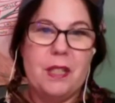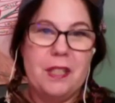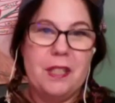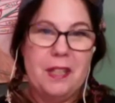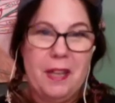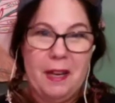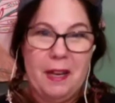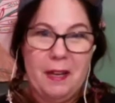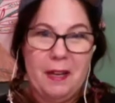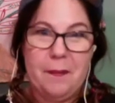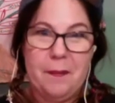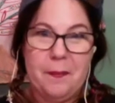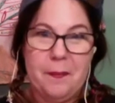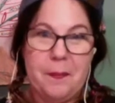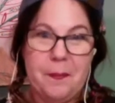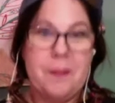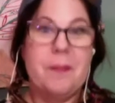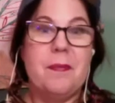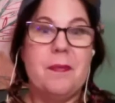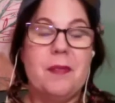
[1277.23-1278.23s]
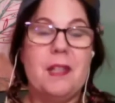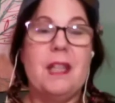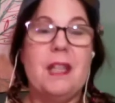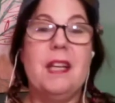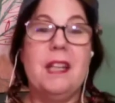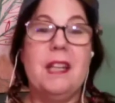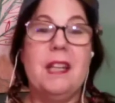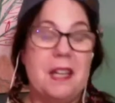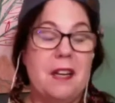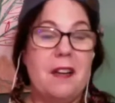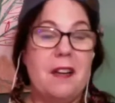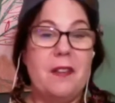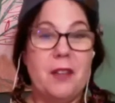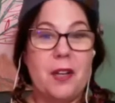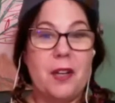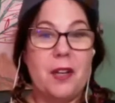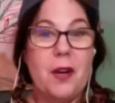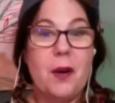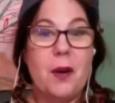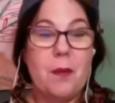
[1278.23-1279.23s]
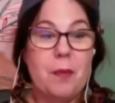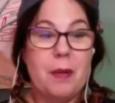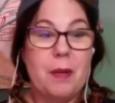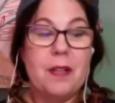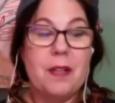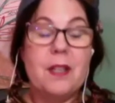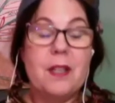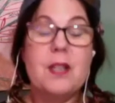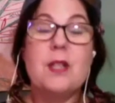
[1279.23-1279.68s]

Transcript: today, and it got on the carpet.